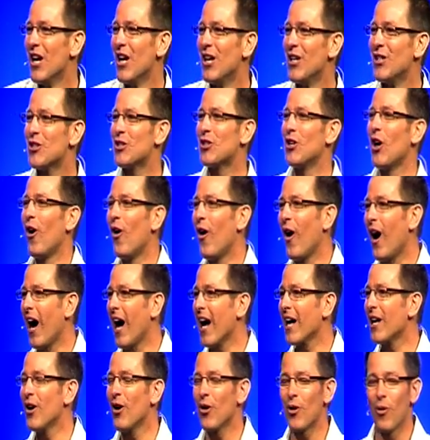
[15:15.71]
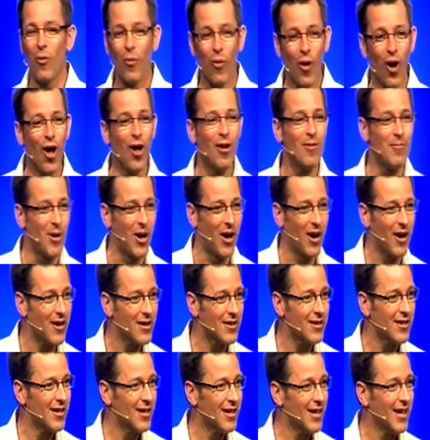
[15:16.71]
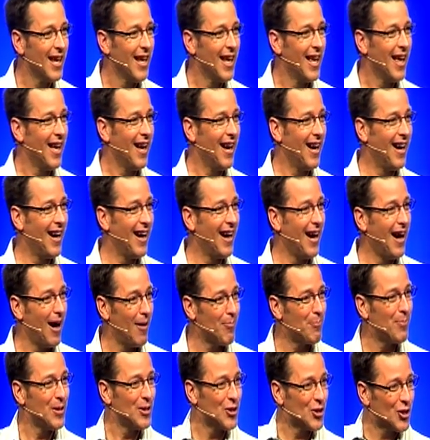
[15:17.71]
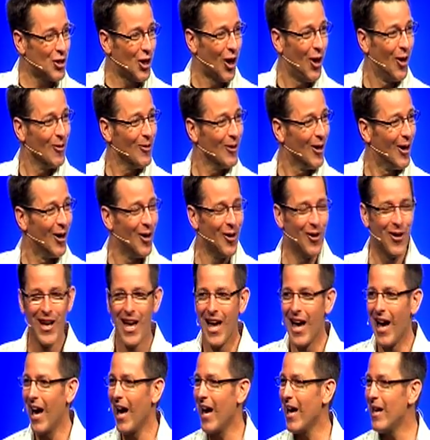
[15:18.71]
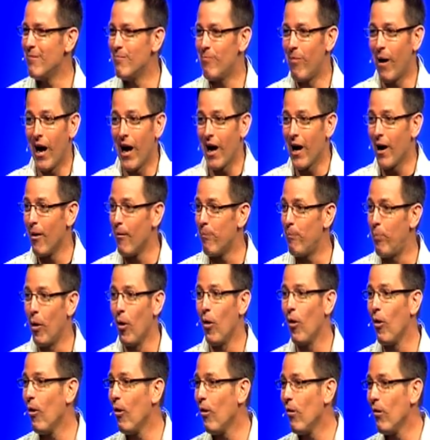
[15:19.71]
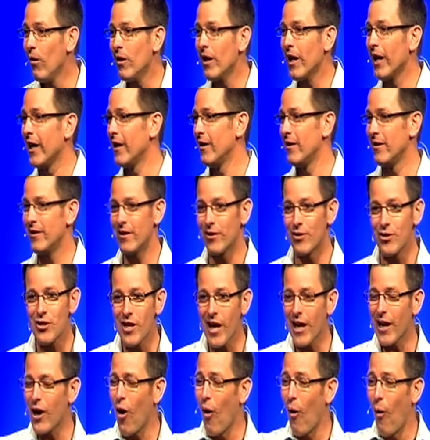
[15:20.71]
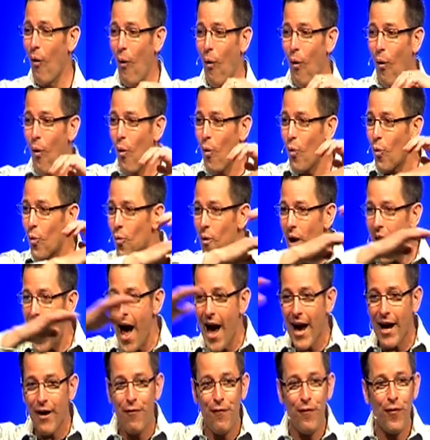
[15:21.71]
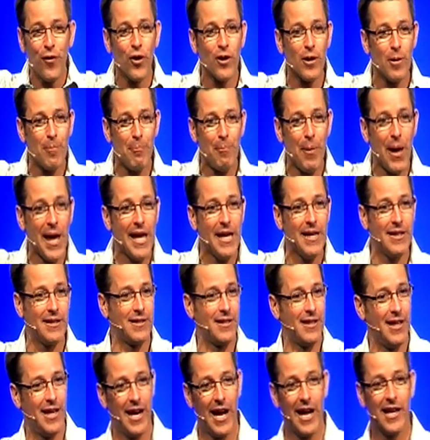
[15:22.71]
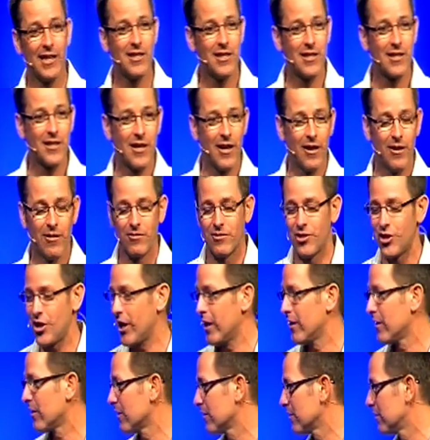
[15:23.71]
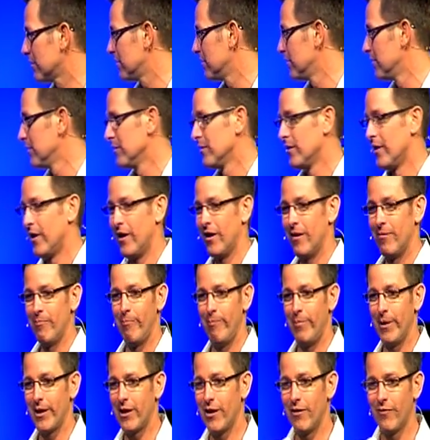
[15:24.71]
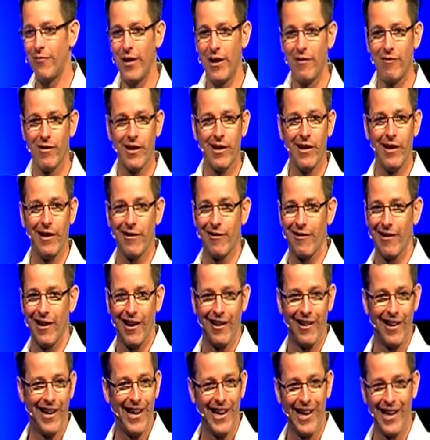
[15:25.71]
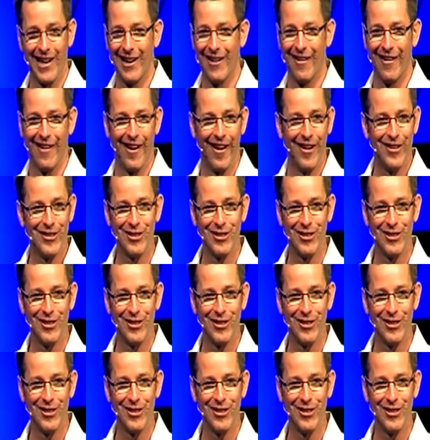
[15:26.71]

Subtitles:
So I go to Walmart up in Sholo and buy a pole, and there's like a whole rack full of bait. And I just go, Chandler, pick your favorite color out. I don't know.